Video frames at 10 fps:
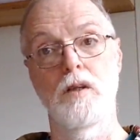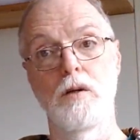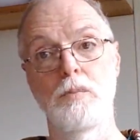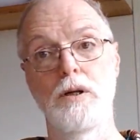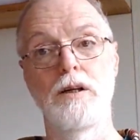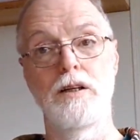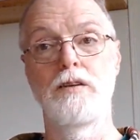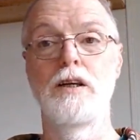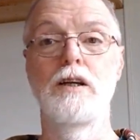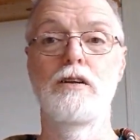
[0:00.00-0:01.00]
you put it in the
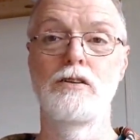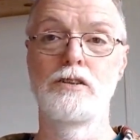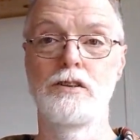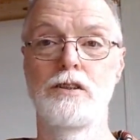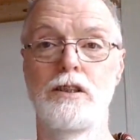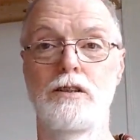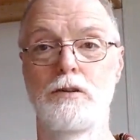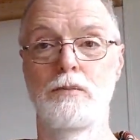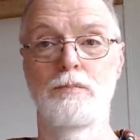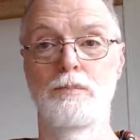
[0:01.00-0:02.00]
theaters and see if
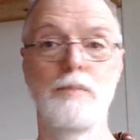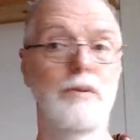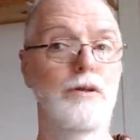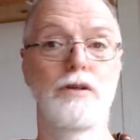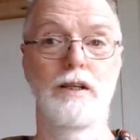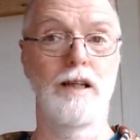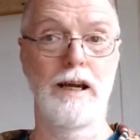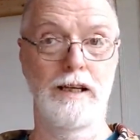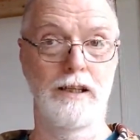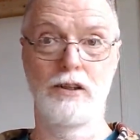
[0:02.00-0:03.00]
the people are going to
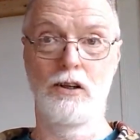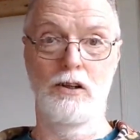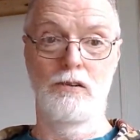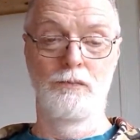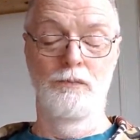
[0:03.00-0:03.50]
like it at all.